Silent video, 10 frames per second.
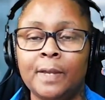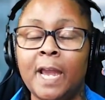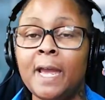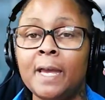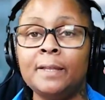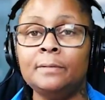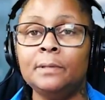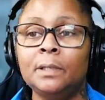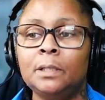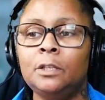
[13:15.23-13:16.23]
And
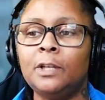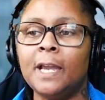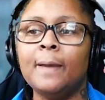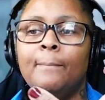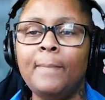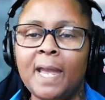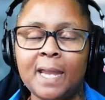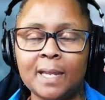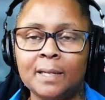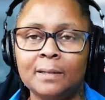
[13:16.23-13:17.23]
you can't
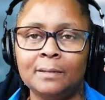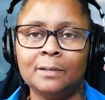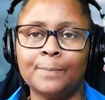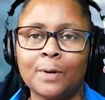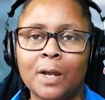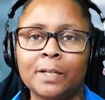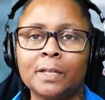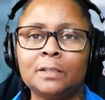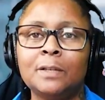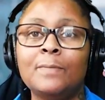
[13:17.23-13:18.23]
make the
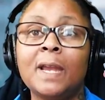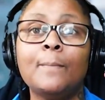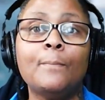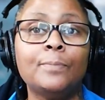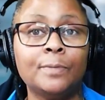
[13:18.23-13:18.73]
product to make